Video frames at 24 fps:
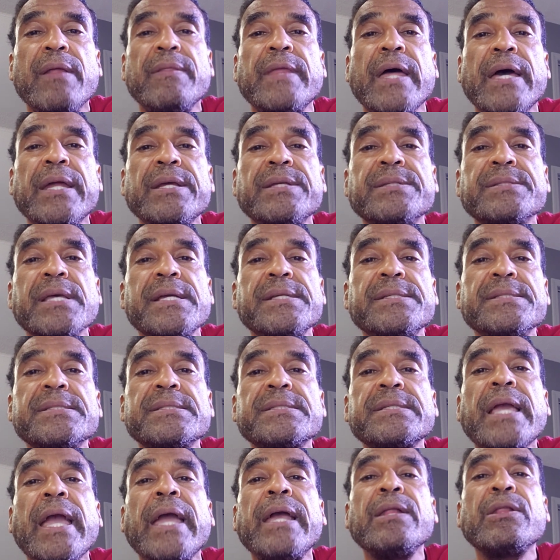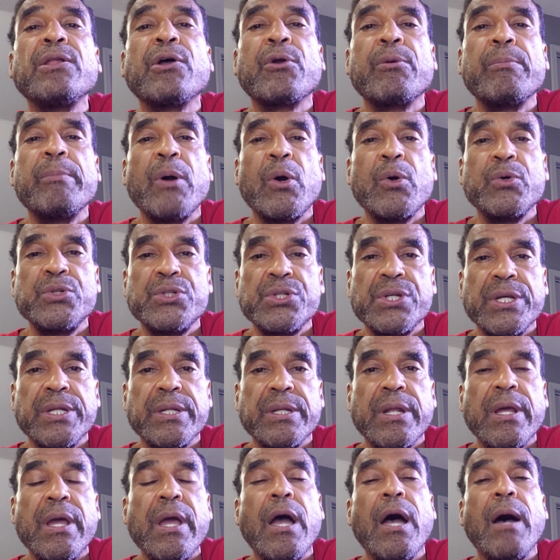That is a scalar
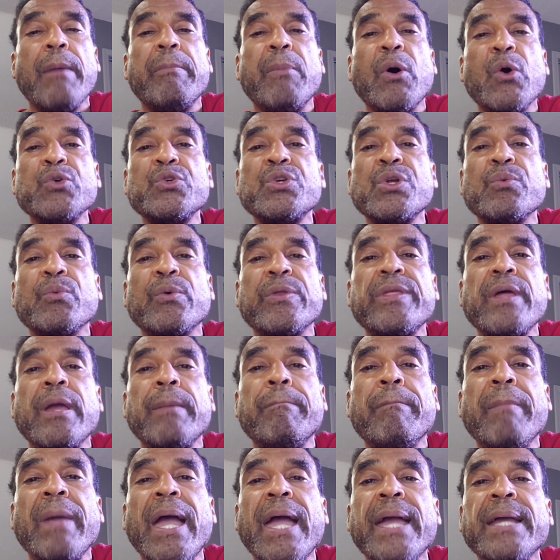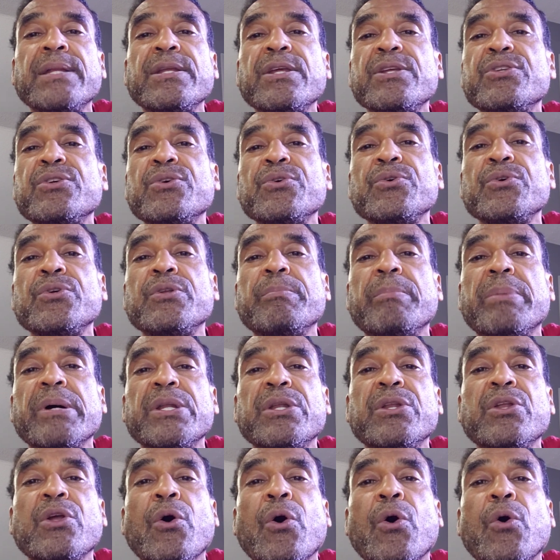motion, a motion with a magnitude
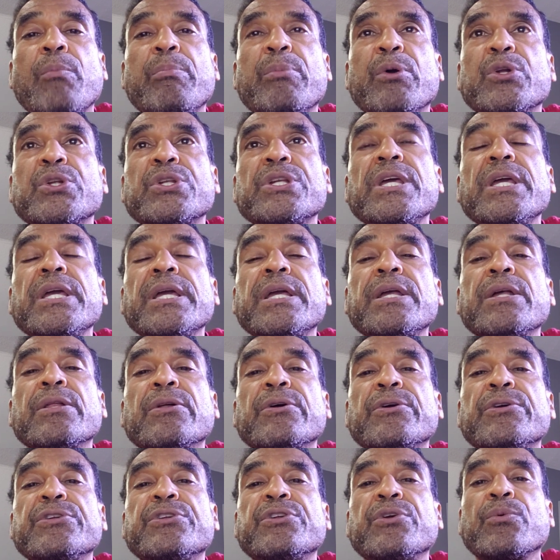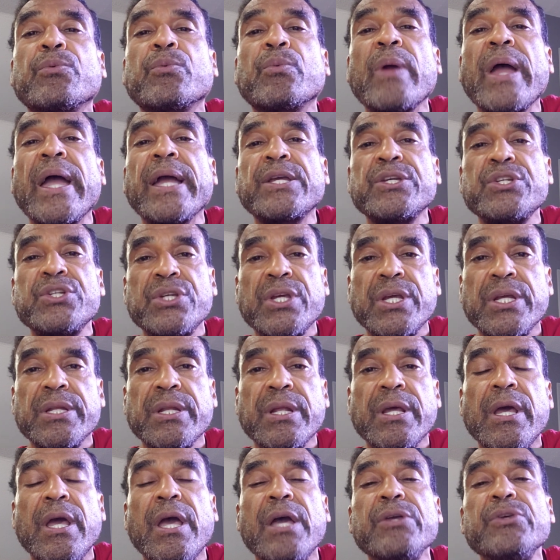but no particular
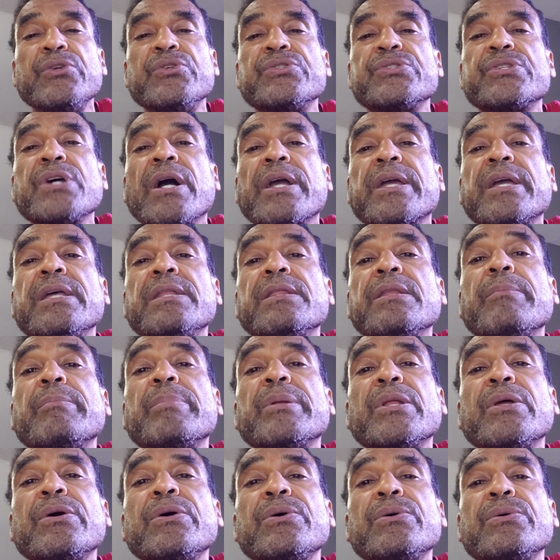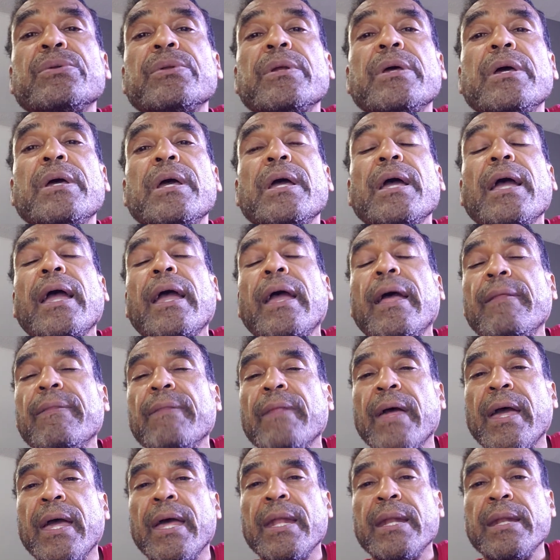direction. You suck in the balloon, and
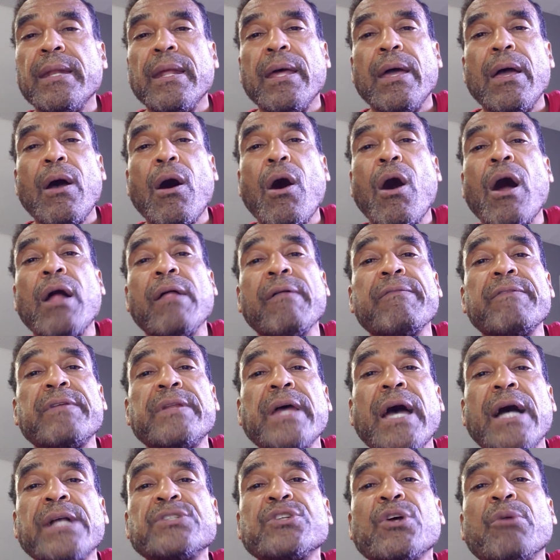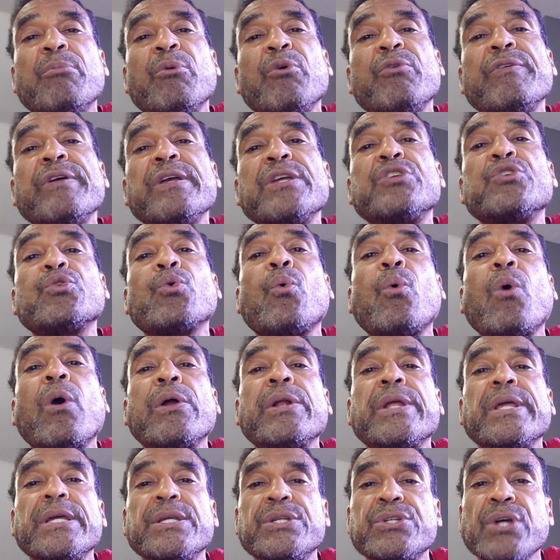then all of the dots are moving
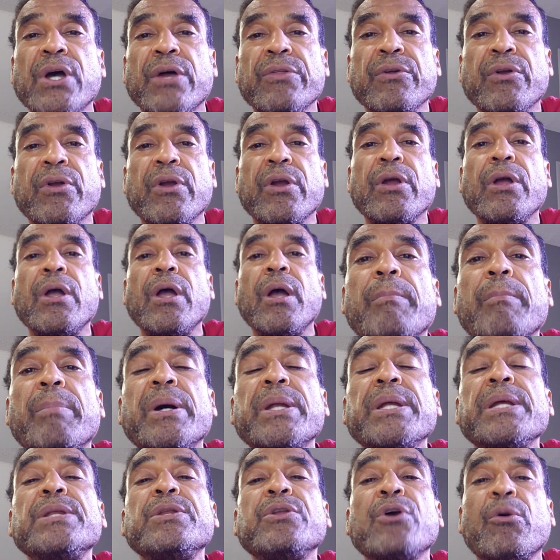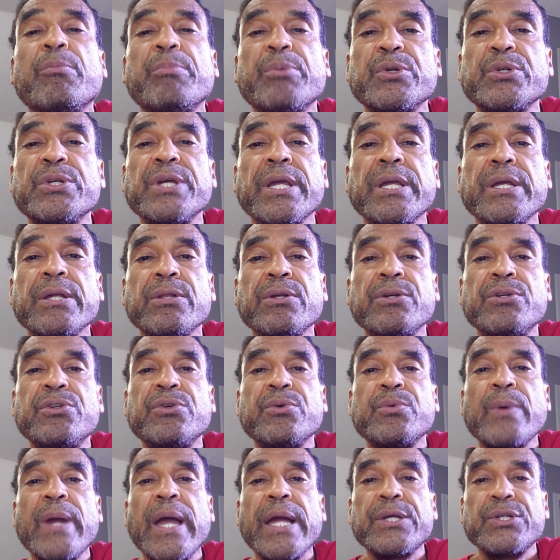toward each other, but in no particular
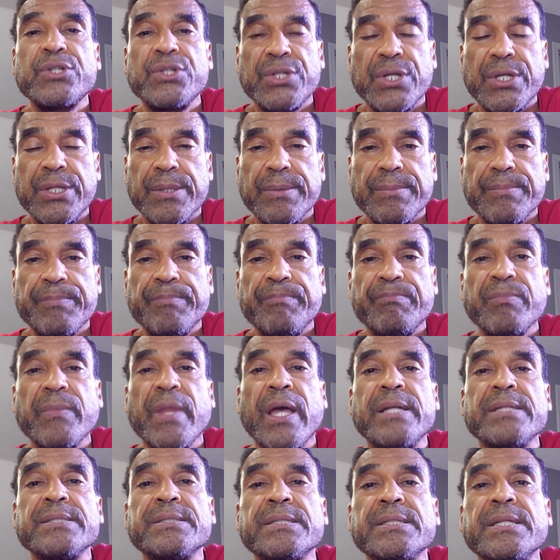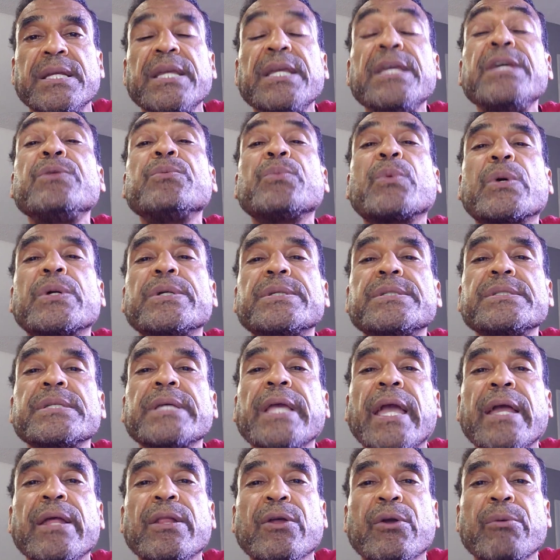direction. That is an inward
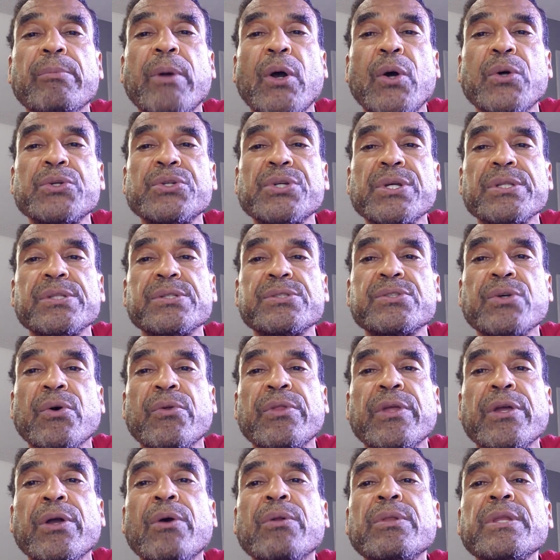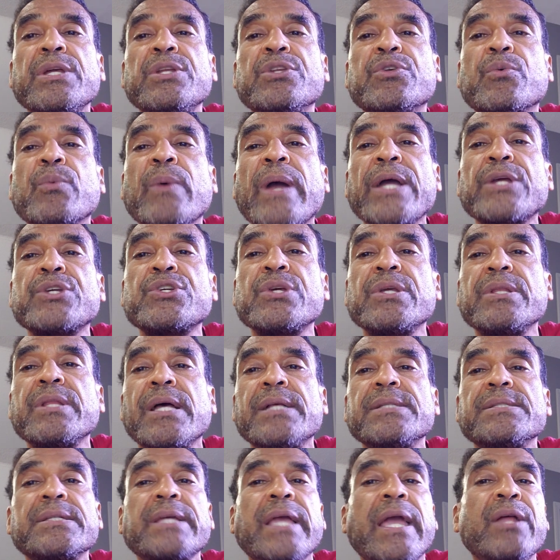scalar motion. So the only direction
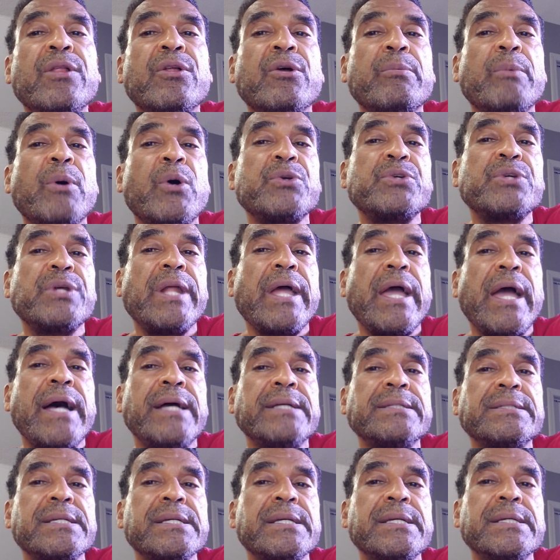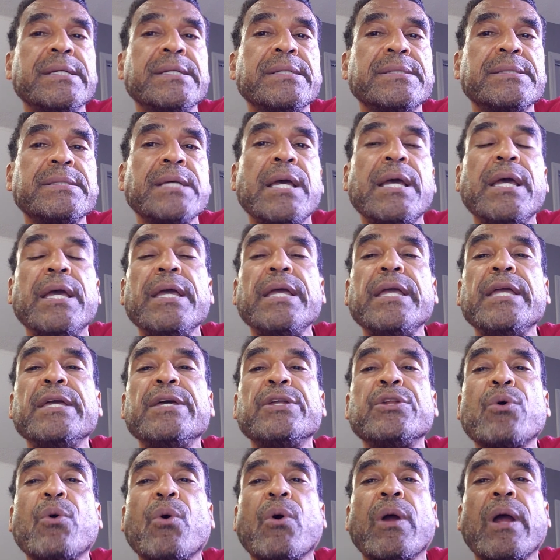that scalar motion has is
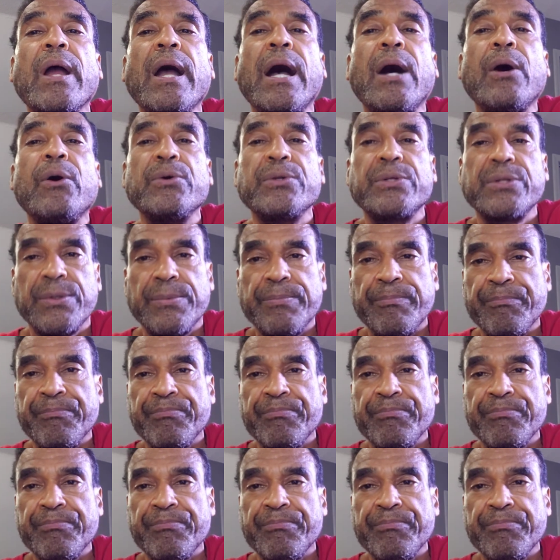in or out.